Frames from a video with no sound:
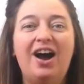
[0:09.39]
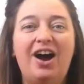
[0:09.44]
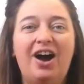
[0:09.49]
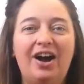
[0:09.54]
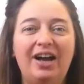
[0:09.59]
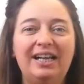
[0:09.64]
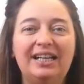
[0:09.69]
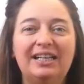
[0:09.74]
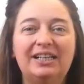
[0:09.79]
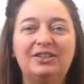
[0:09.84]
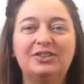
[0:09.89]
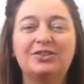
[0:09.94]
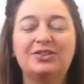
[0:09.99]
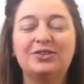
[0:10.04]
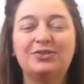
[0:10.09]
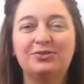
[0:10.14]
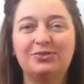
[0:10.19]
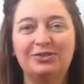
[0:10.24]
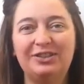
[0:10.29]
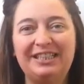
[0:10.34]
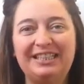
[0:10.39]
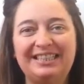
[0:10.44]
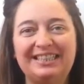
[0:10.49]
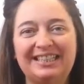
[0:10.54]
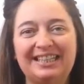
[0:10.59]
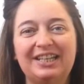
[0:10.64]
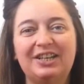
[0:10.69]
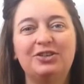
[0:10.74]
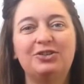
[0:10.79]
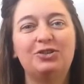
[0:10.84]
IELTS
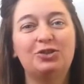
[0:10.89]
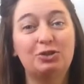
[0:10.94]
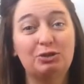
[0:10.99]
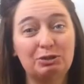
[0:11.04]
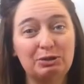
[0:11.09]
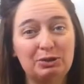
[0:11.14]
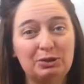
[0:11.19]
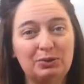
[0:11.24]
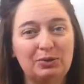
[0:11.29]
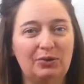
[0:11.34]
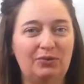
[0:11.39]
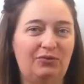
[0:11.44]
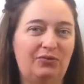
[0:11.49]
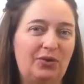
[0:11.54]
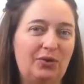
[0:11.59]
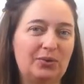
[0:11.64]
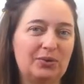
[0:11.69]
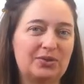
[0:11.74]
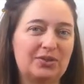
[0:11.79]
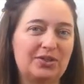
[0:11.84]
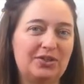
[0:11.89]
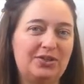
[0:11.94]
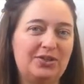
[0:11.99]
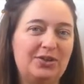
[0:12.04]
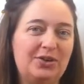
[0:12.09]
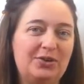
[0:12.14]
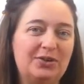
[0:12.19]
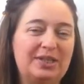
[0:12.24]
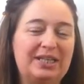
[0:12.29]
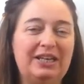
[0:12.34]
reading true, false,
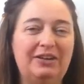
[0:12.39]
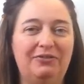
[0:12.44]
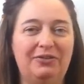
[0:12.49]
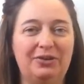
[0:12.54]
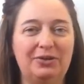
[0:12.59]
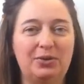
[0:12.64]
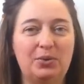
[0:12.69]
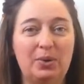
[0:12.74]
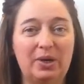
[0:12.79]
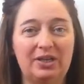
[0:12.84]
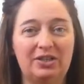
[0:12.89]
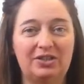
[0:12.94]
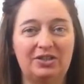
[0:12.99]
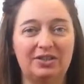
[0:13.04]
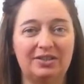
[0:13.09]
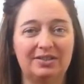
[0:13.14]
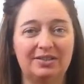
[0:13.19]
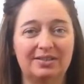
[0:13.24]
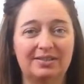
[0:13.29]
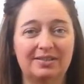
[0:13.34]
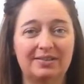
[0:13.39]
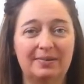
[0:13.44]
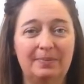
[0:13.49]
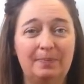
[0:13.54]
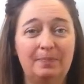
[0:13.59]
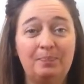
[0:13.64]
not given questions,